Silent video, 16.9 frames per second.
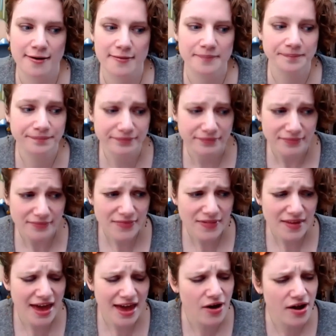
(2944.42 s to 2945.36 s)

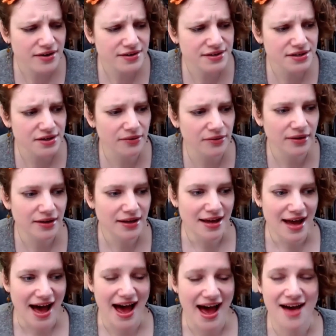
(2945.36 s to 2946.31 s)
And also
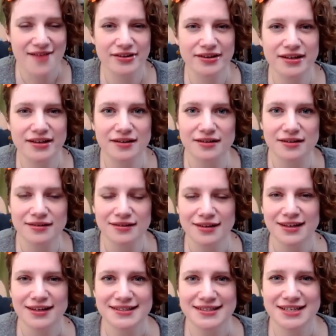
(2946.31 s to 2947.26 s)
I have a little
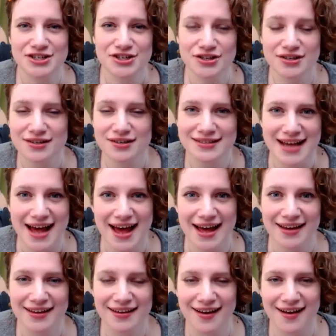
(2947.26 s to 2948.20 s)
digital
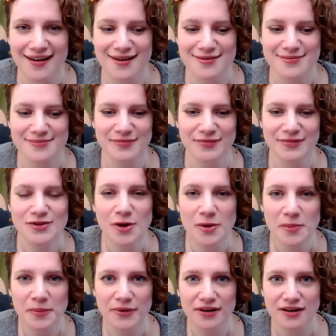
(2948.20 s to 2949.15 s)
dye
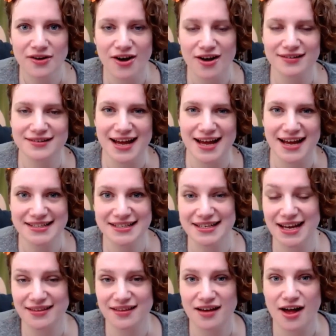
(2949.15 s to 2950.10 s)
notebook called Dying to
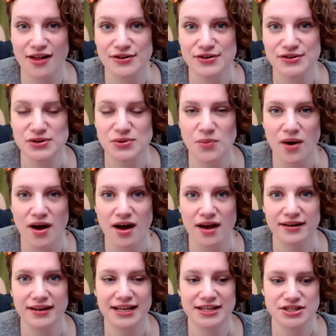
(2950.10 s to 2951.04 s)
Get the Colors You
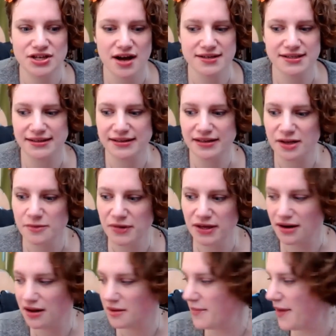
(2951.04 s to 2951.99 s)
Want. It talks a little
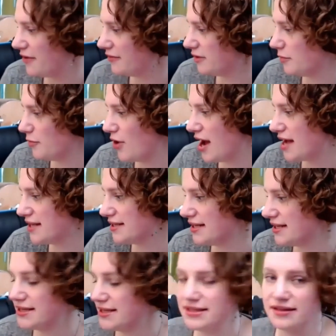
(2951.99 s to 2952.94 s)
bit about the
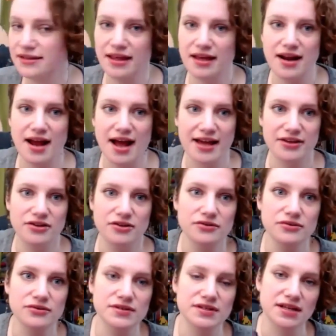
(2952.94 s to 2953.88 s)
process that I
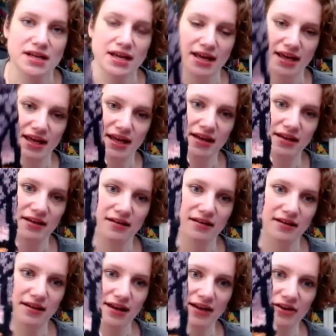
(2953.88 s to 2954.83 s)
use
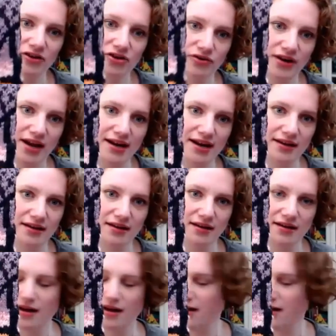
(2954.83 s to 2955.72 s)
in creating